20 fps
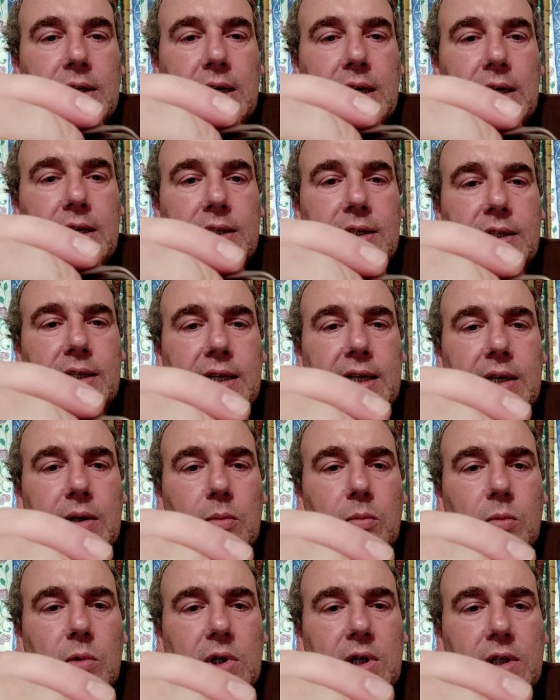And
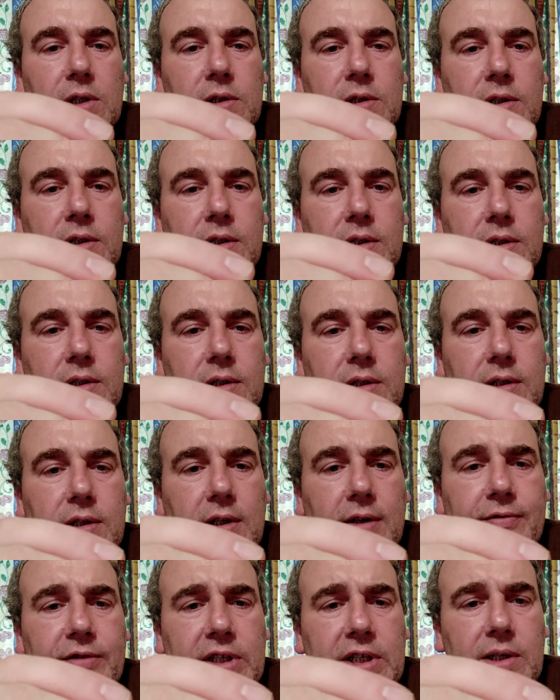it was,
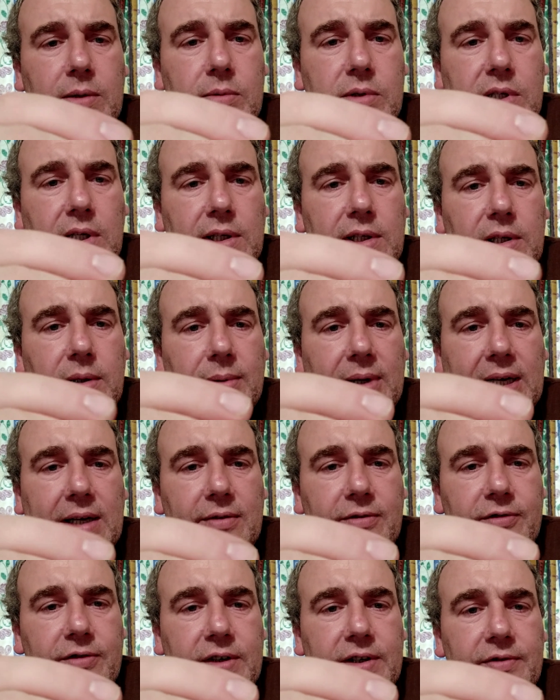I think it was only
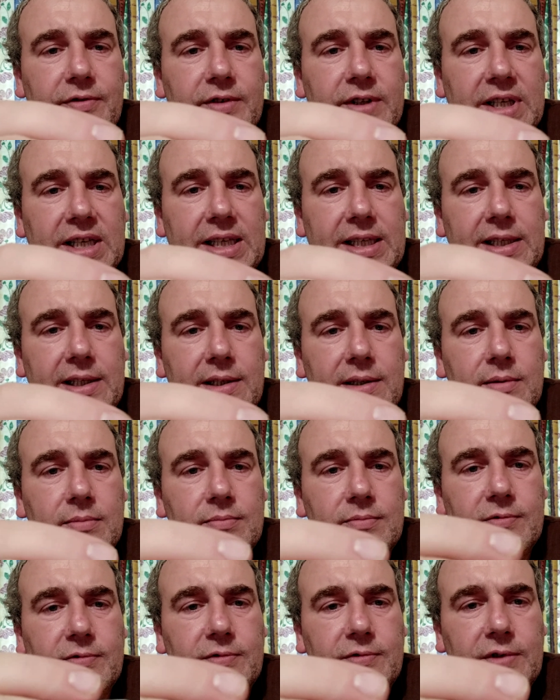about
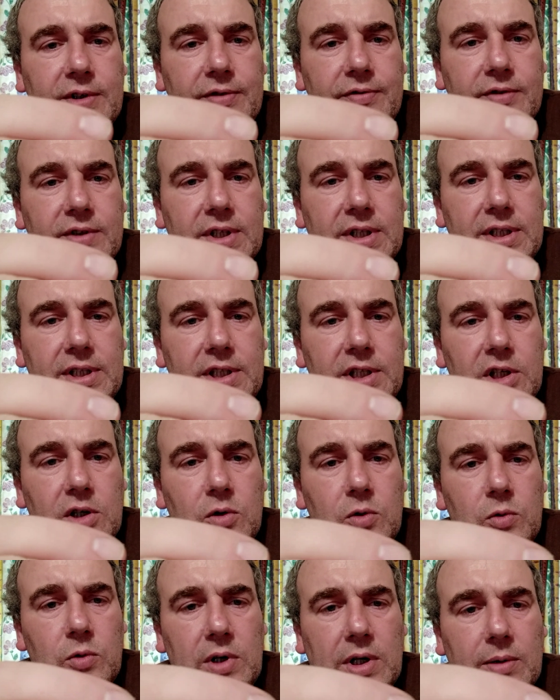
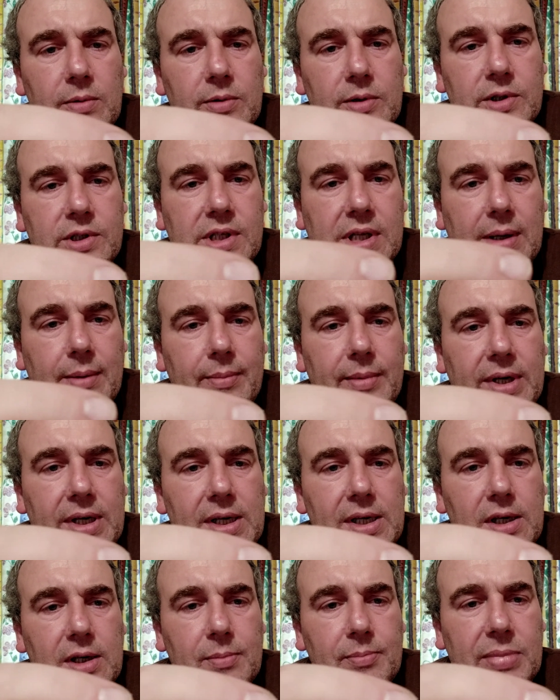€15 or something.
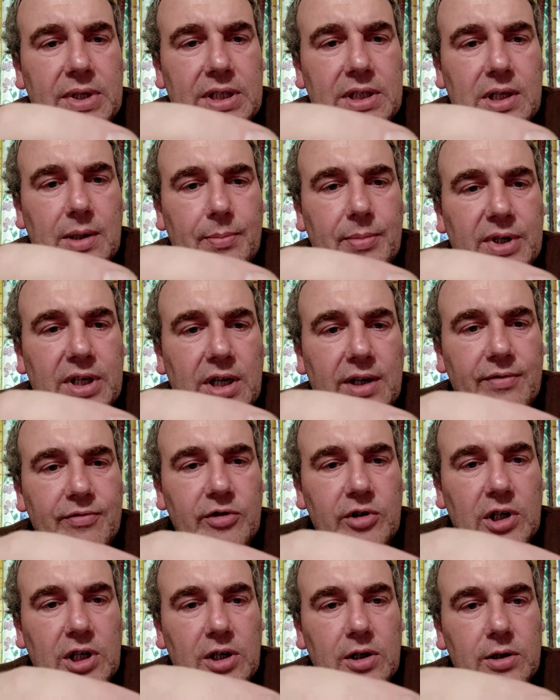And I picked up
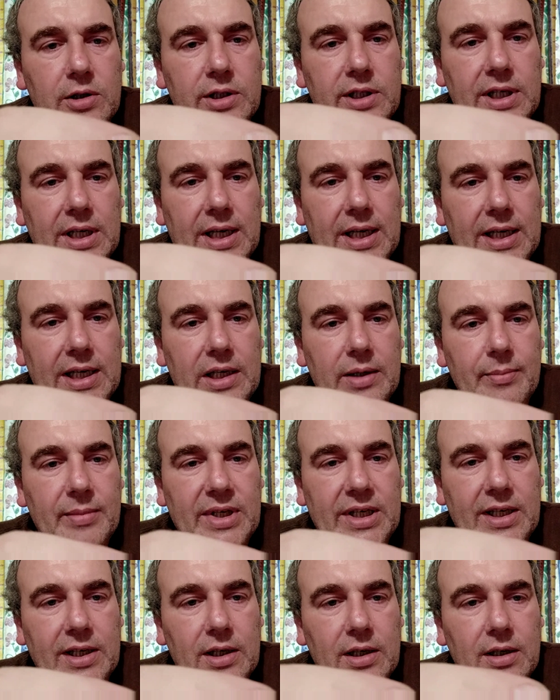another RDA in a
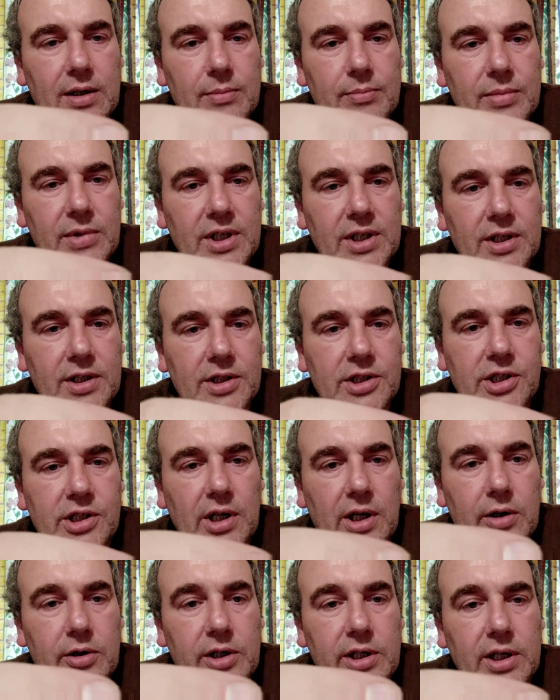minute that I'm going to
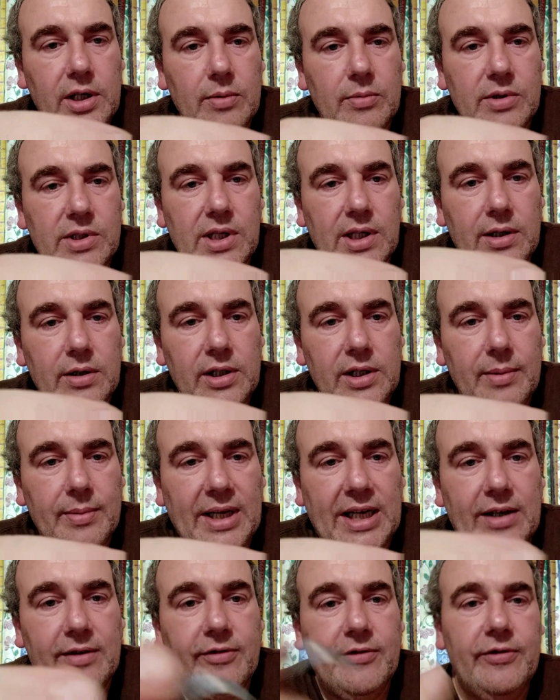show you that was only
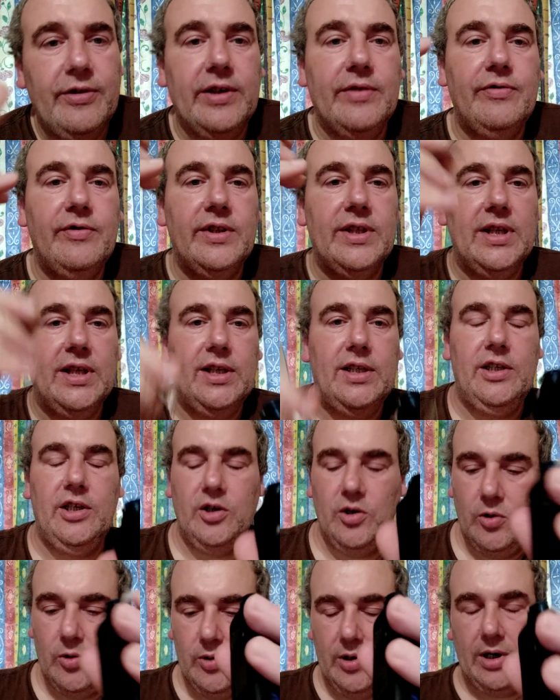about
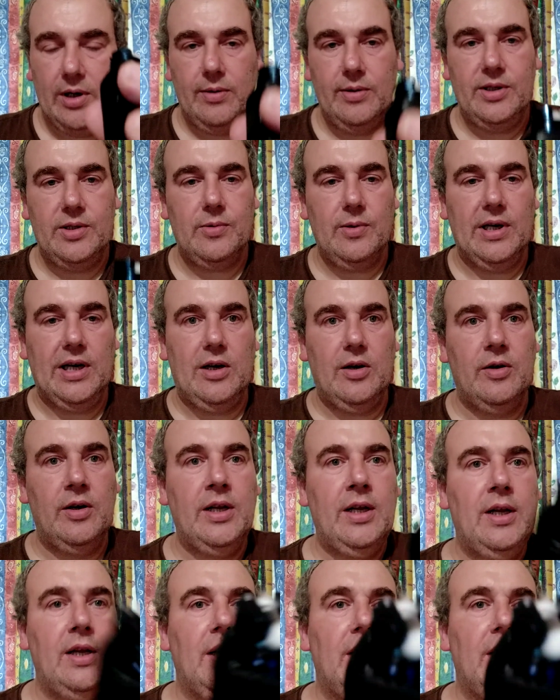€15 as well.